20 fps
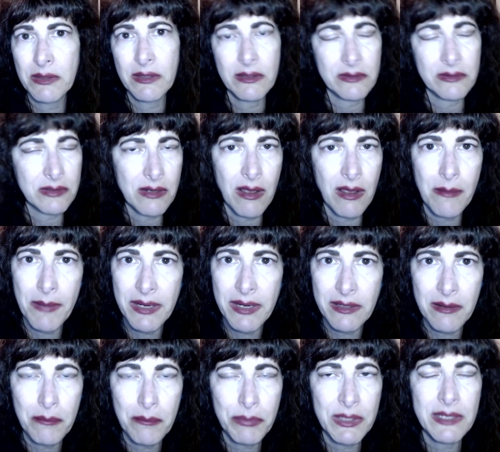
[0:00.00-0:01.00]
It's not my
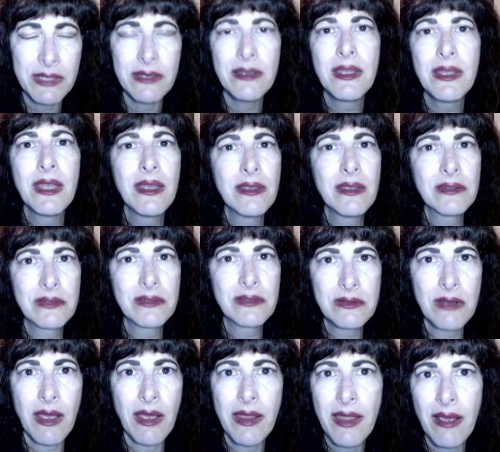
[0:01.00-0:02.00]
company. So
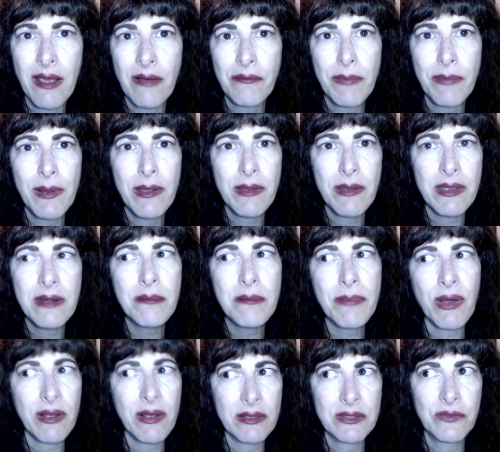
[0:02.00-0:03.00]
I have my
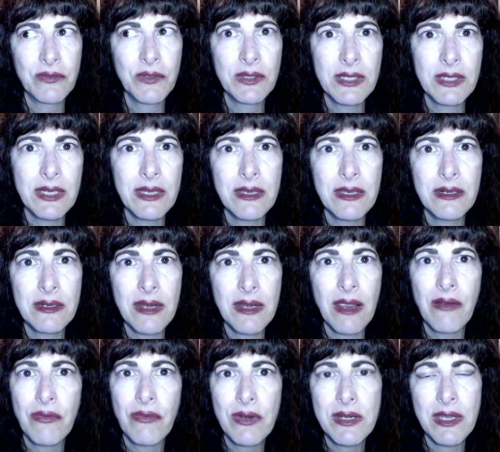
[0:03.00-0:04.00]
inbox filling in
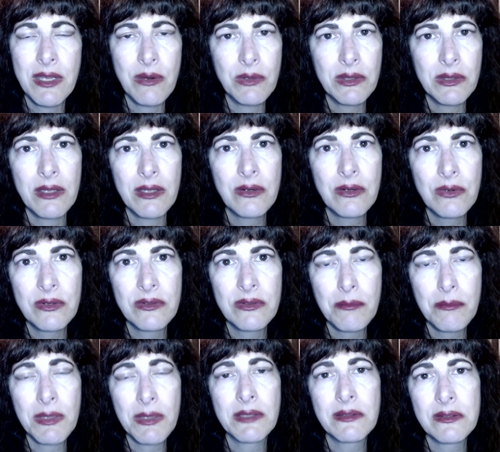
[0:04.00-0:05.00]
every day with hundreds of
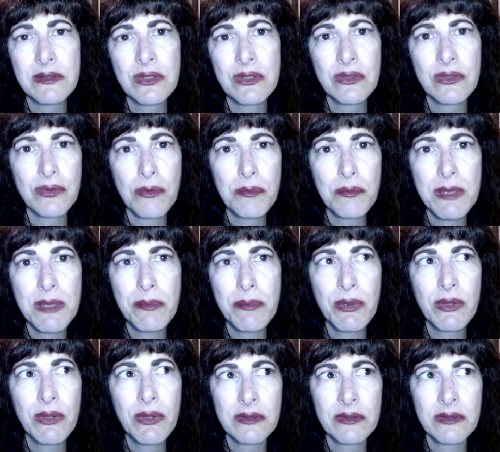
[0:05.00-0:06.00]
messages from
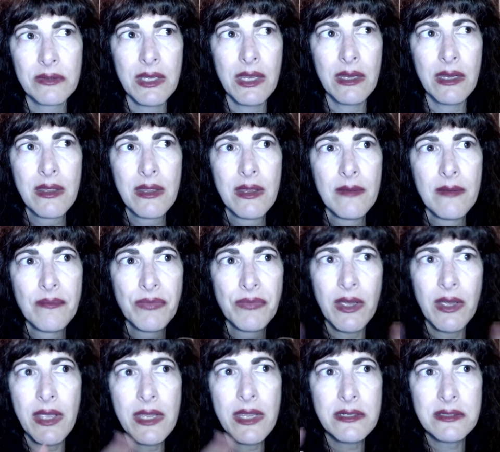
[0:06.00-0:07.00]
people saying,
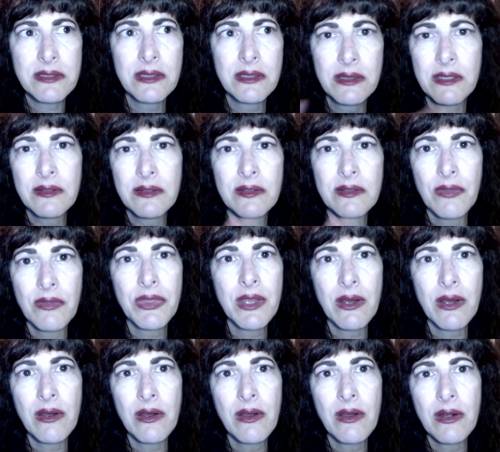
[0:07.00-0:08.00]
I did this on
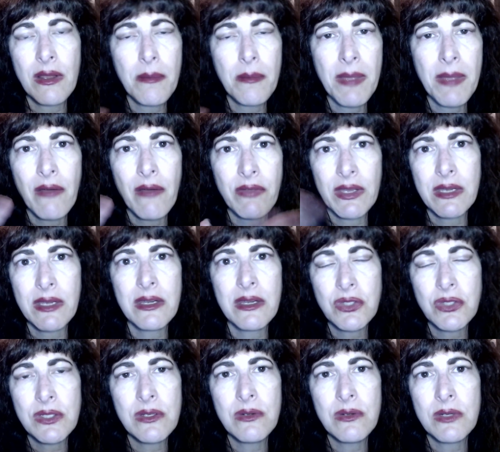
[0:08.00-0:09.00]
there and I'm having an
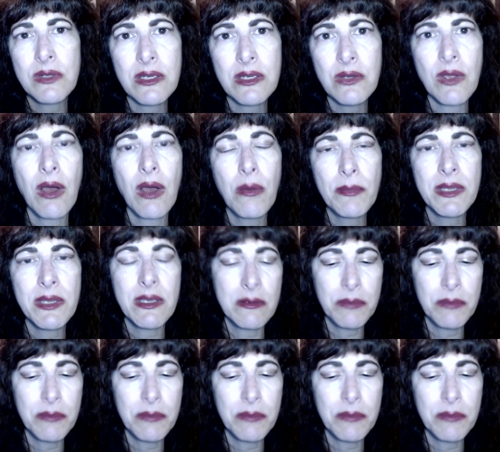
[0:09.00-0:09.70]
issue. Can you help me?